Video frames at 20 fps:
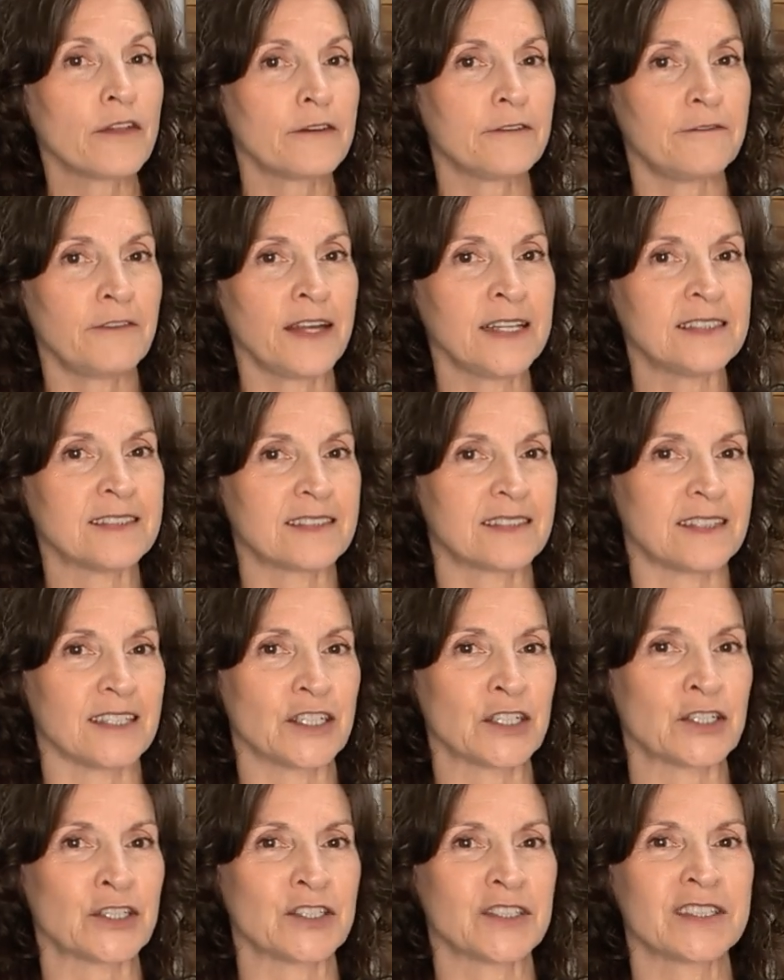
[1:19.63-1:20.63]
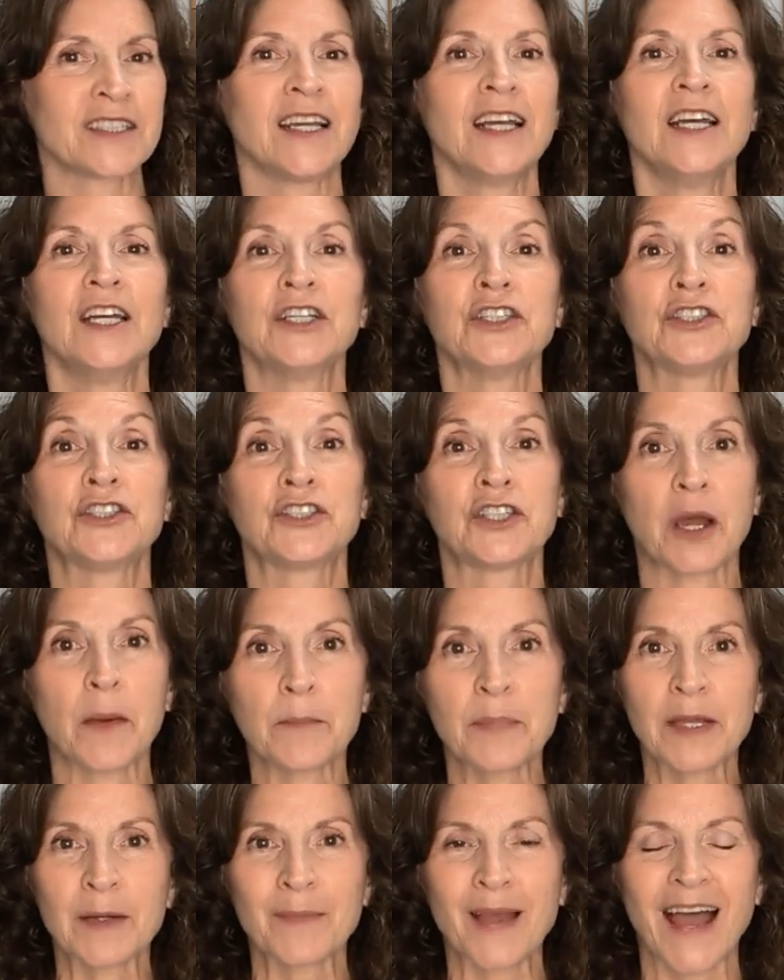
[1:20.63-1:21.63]
the fence sitters
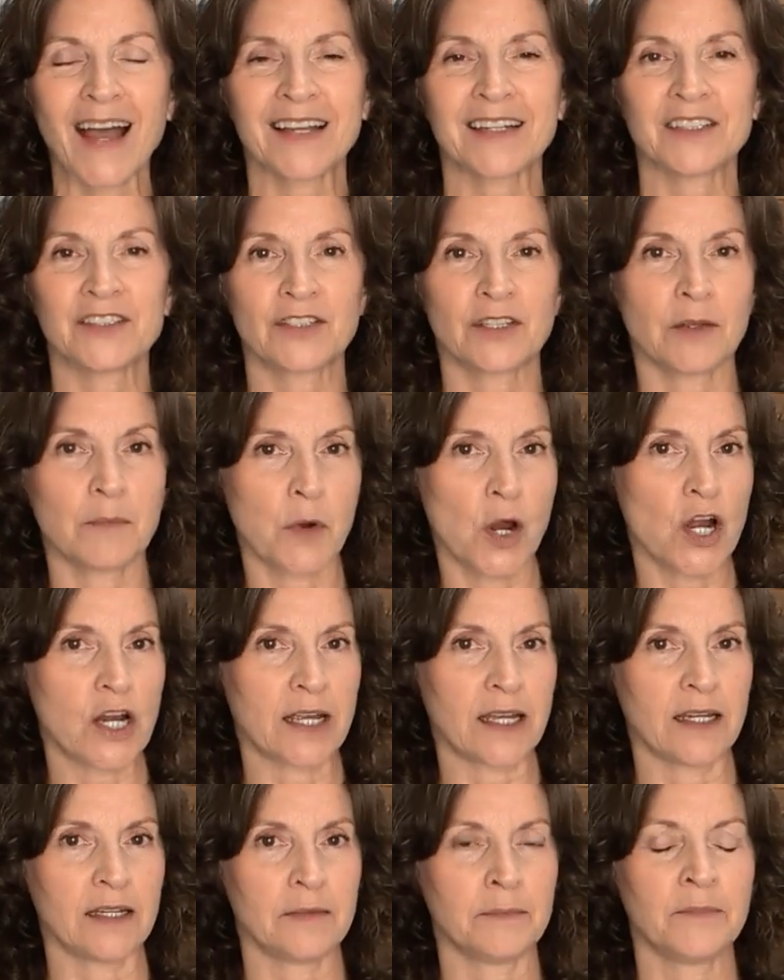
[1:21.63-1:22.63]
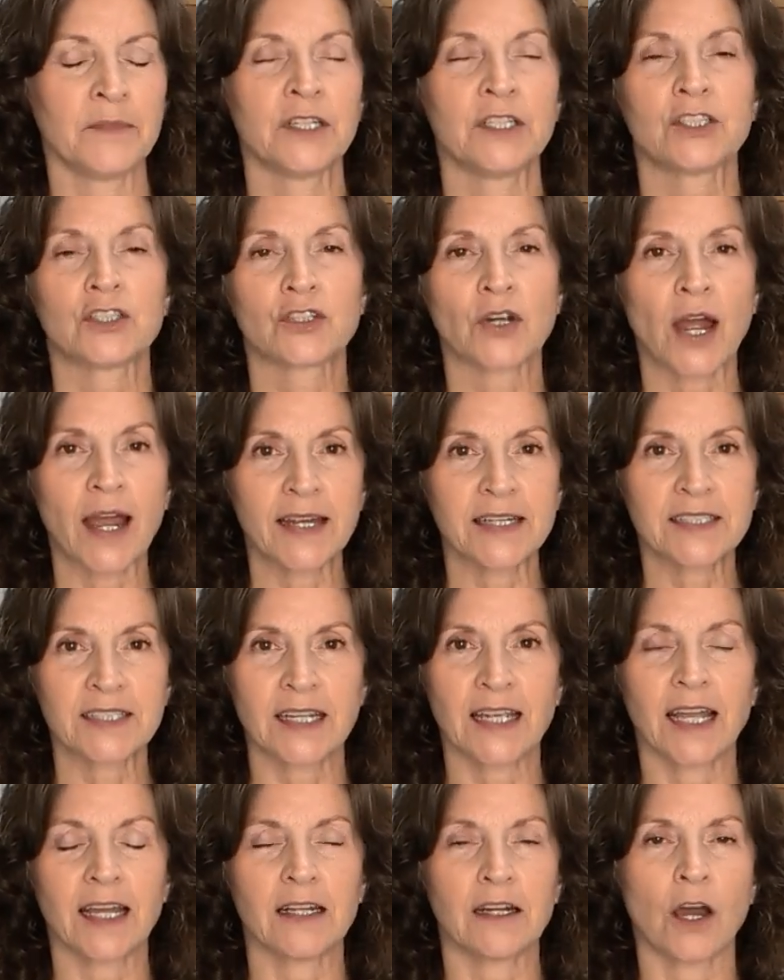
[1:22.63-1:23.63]
jumping back into the market, trying to
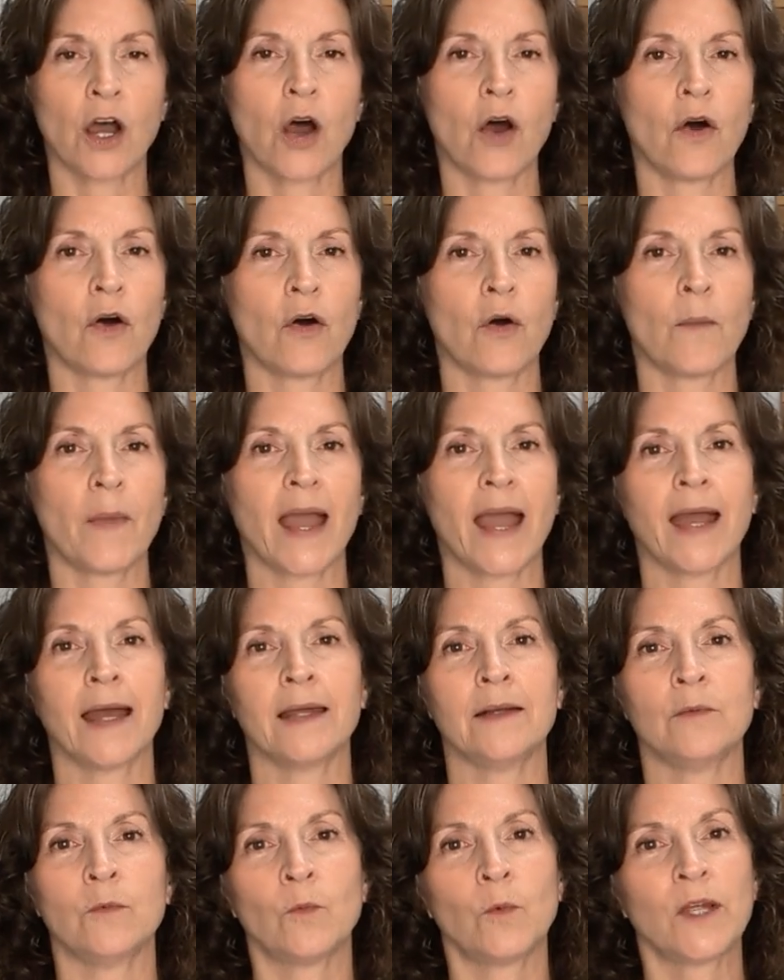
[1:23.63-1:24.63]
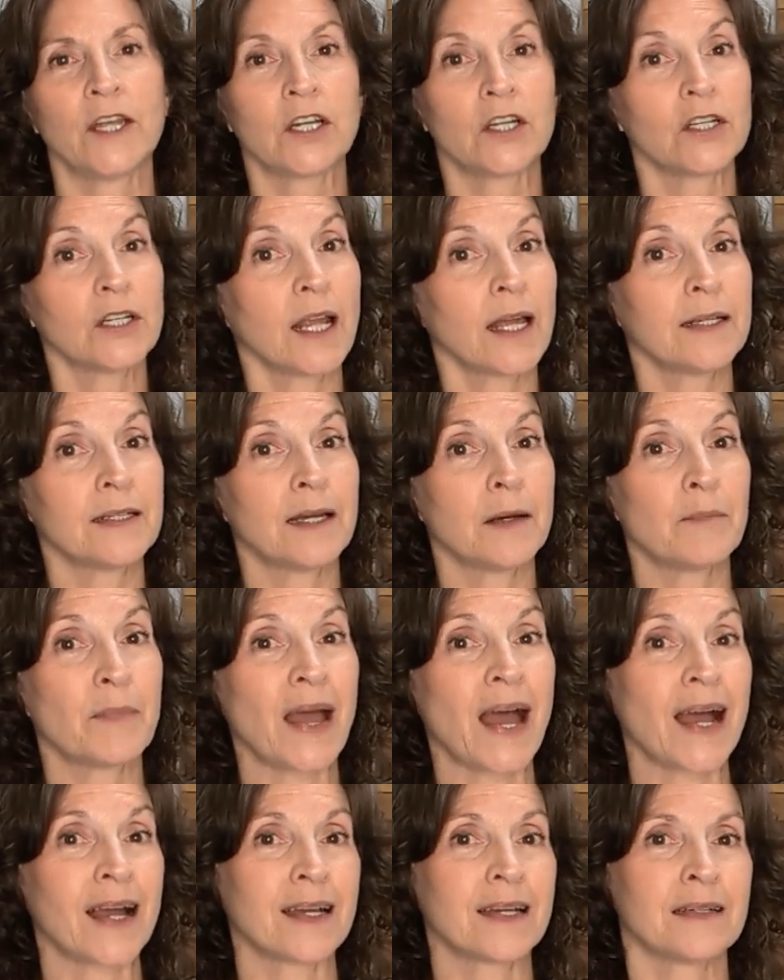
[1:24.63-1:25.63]
get a home, and we could end up
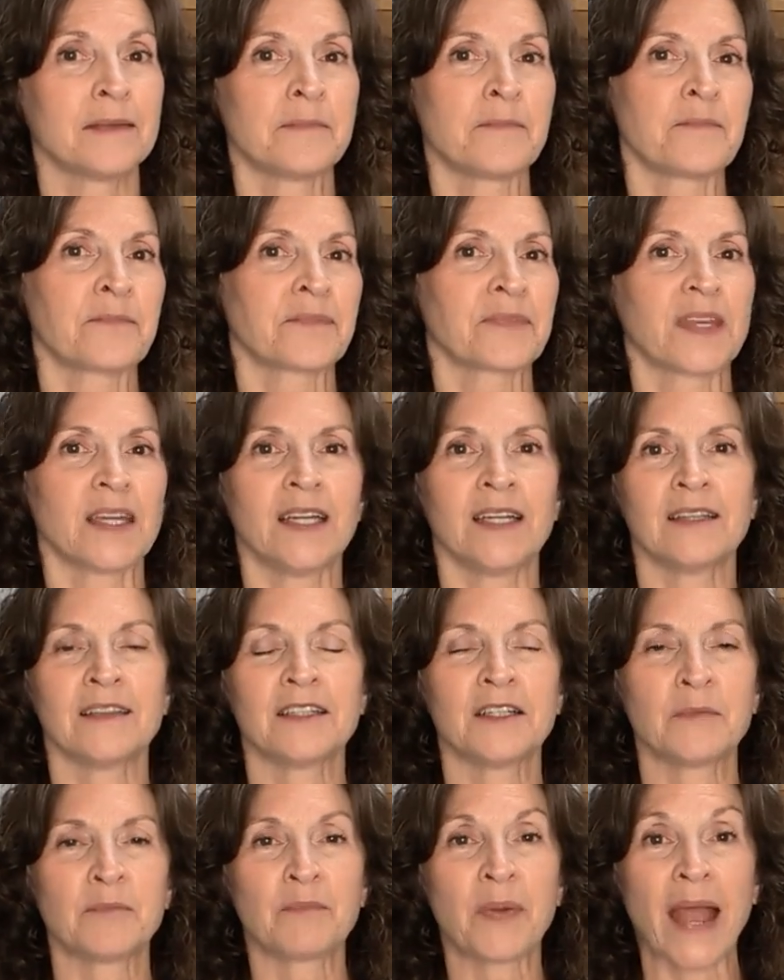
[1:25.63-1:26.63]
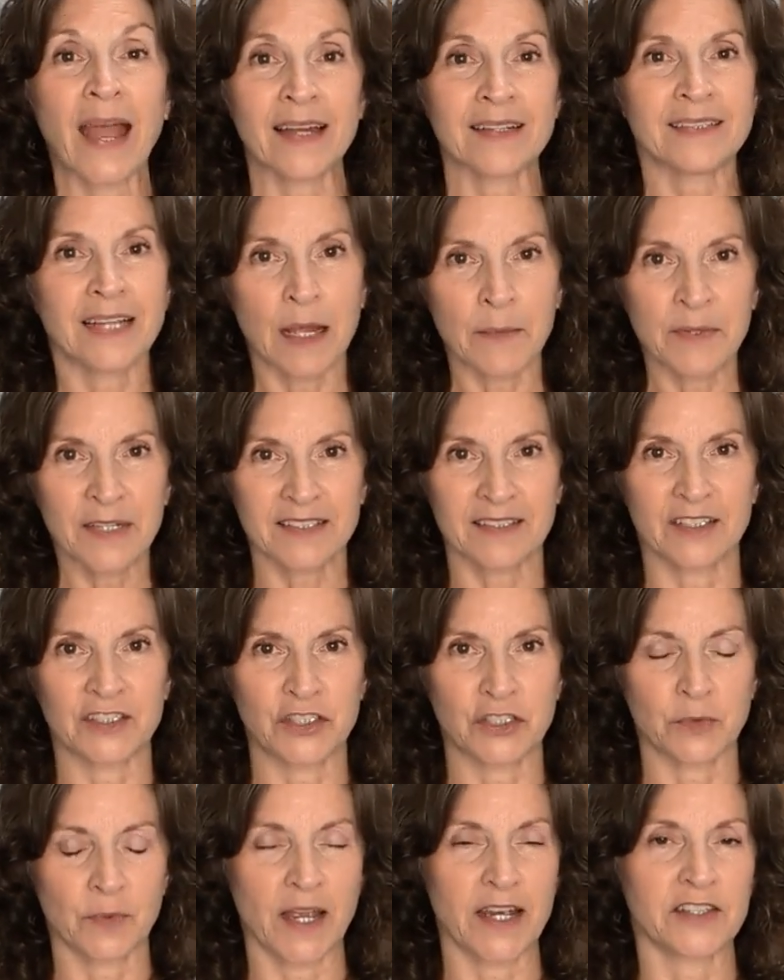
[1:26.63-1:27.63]
back in the pandemic
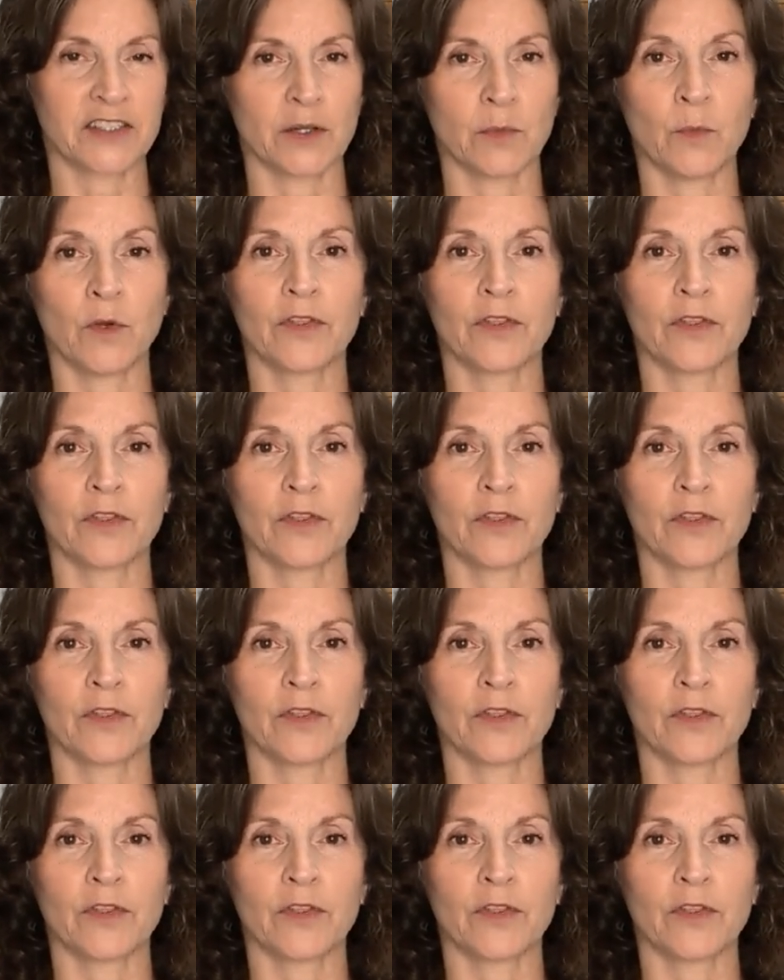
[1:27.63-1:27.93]
situation